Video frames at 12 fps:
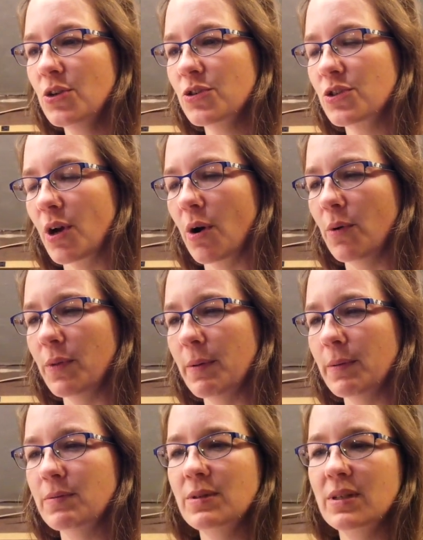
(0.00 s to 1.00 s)
So the
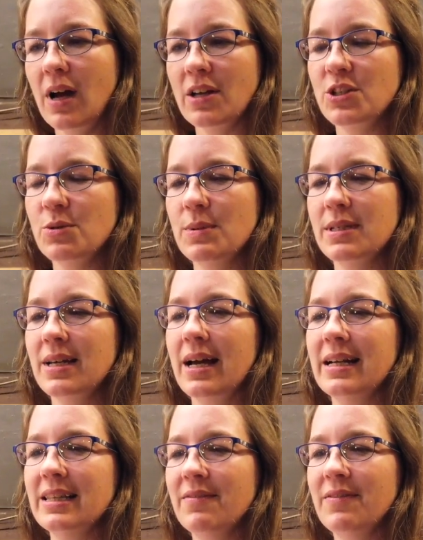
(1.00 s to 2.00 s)
costume
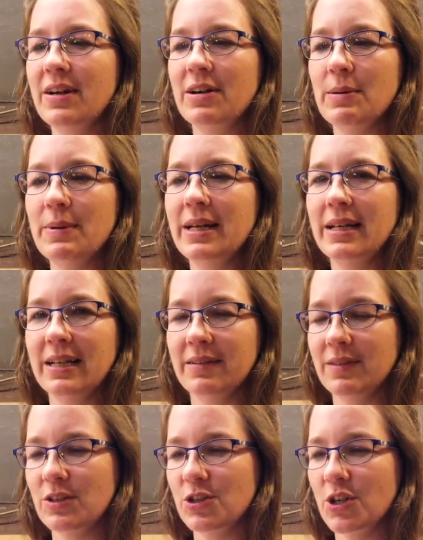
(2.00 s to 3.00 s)
design at the very beginning
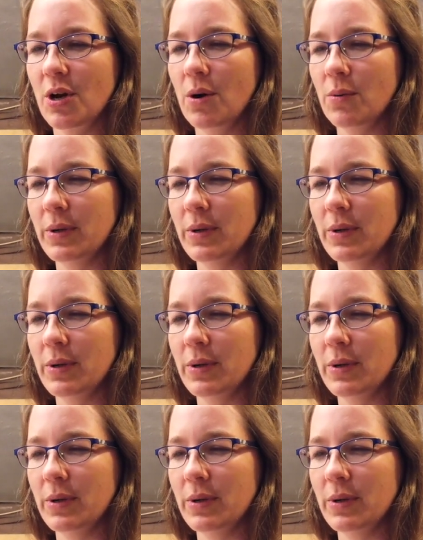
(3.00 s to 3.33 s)
of the show,